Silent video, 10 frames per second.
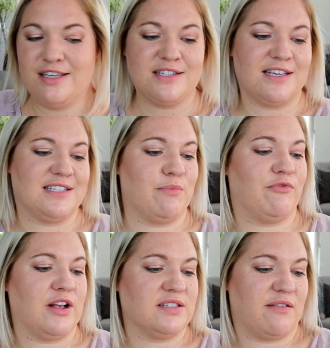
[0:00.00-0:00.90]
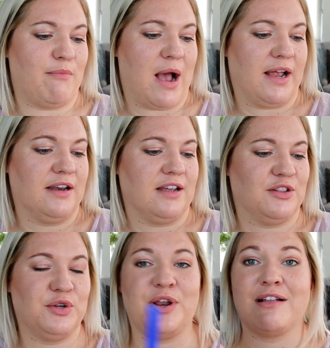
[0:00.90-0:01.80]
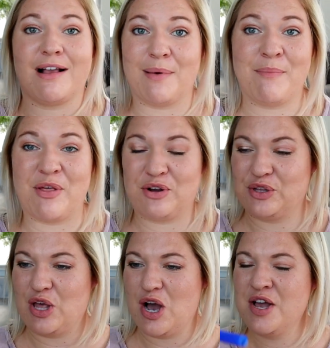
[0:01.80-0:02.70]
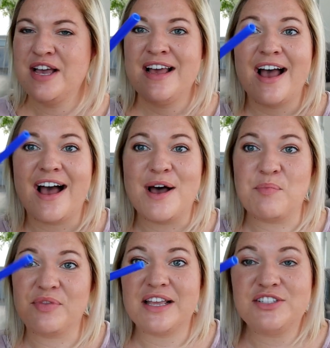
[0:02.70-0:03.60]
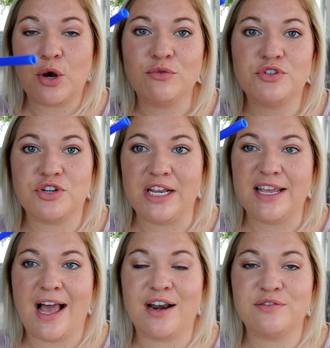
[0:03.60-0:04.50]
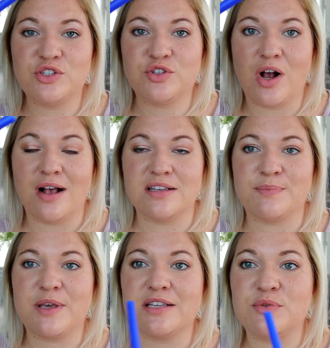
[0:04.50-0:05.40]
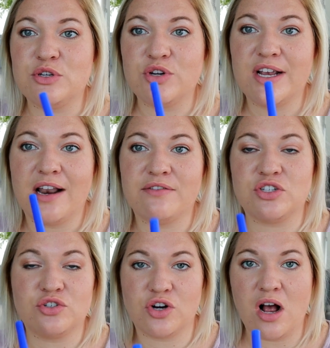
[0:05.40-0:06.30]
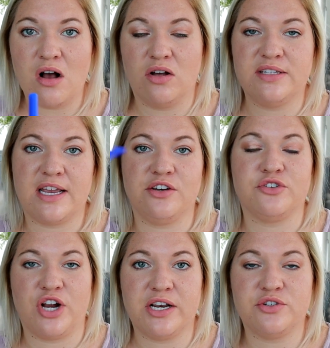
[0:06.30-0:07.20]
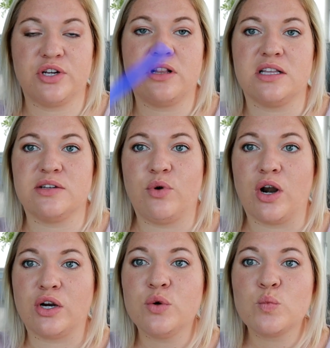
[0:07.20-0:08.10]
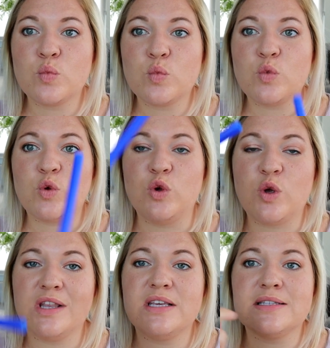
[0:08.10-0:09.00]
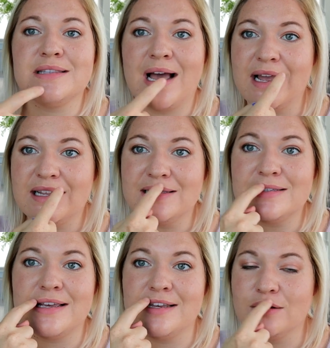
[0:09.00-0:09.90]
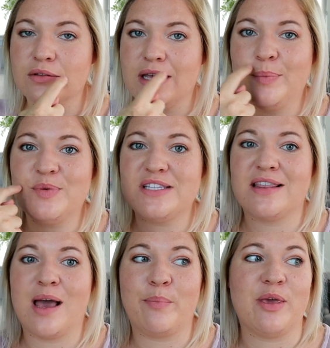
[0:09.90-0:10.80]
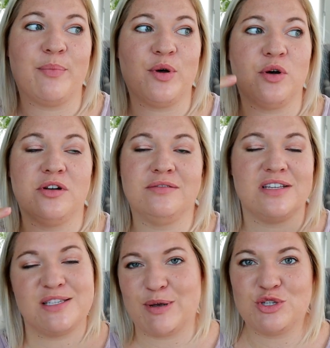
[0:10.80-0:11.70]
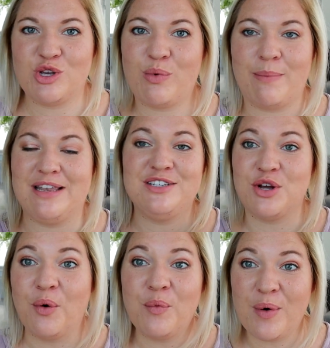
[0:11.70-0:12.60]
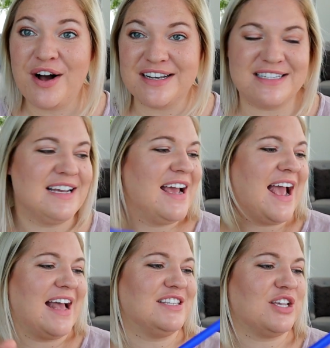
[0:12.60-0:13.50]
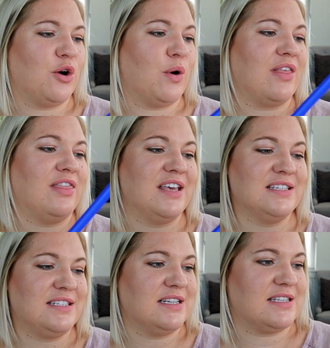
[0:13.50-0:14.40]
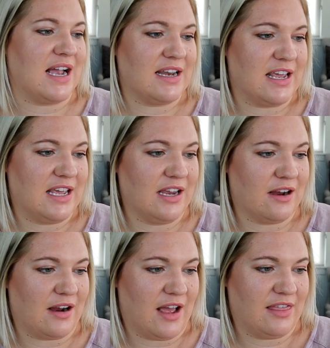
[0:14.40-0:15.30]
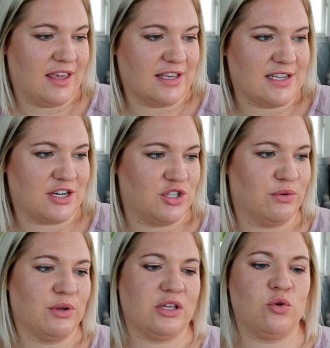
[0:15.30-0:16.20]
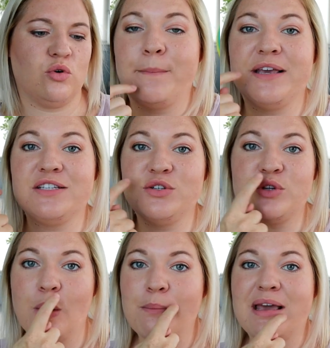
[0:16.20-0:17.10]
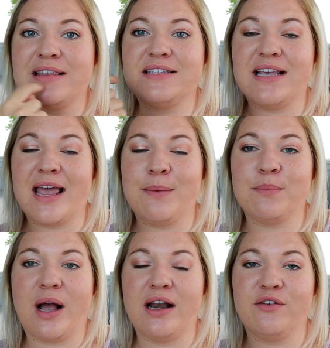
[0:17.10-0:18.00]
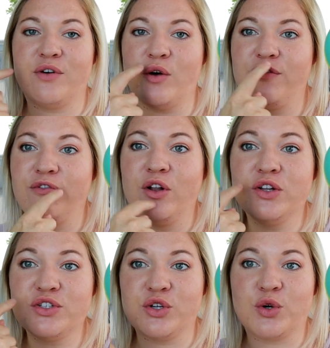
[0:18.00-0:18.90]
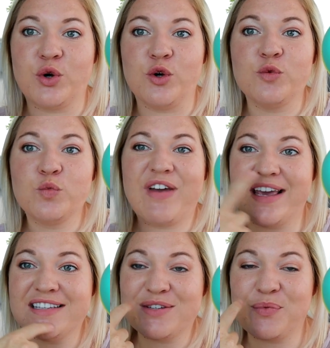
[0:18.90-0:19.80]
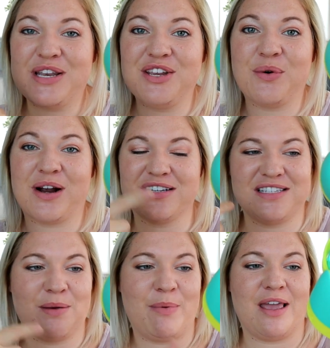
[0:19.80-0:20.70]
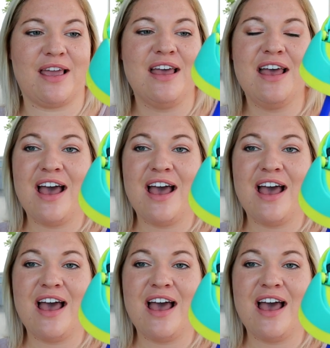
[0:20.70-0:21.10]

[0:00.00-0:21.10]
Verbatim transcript: least like some friends of mine including like my mother-in-law, um, they don't drink out of straws because when you drink out of a straw all day and you're trying to drink lots of water, you get these lines in your lips that people, especially women, don't want. And so this design here I think is actually really cool because you don't make the same kind of full circle face when you are sipping